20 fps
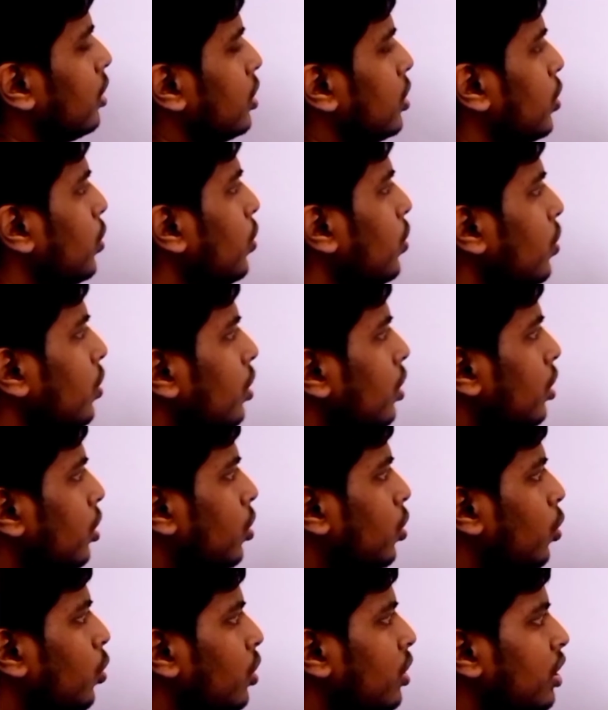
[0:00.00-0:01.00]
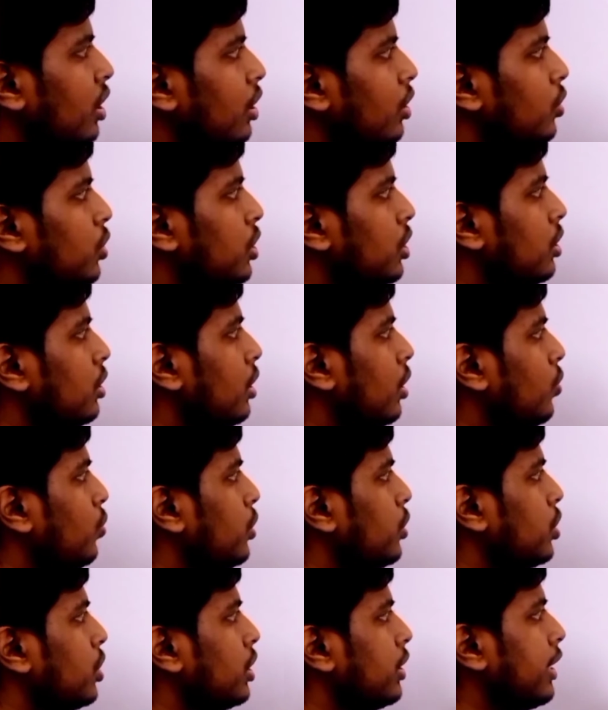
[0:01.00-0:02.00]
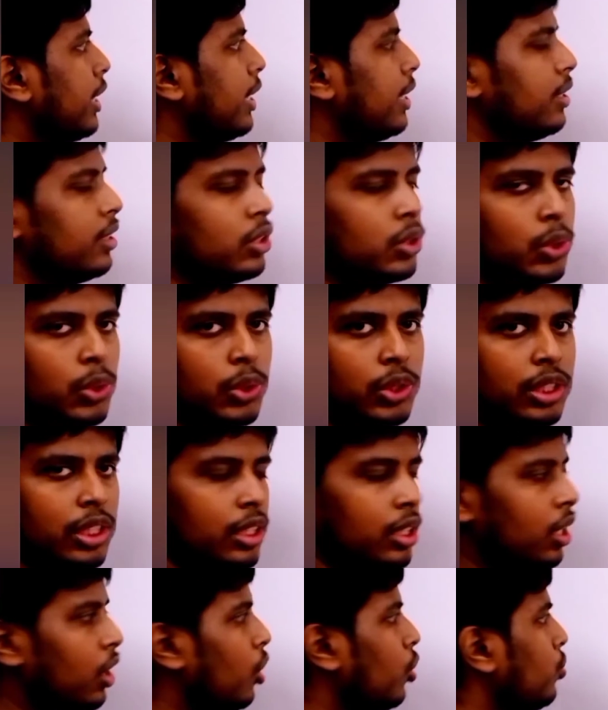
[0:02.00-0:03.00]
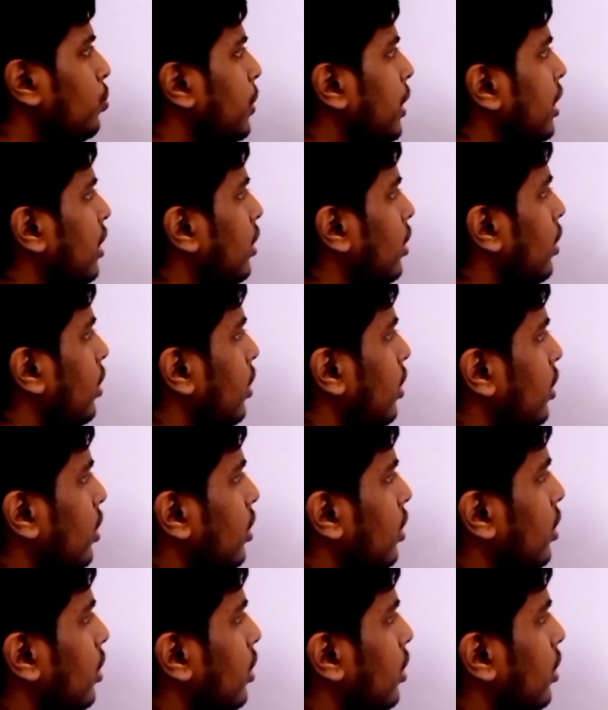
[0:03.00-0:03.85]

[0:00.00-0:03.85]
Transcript: So total, you should add total how many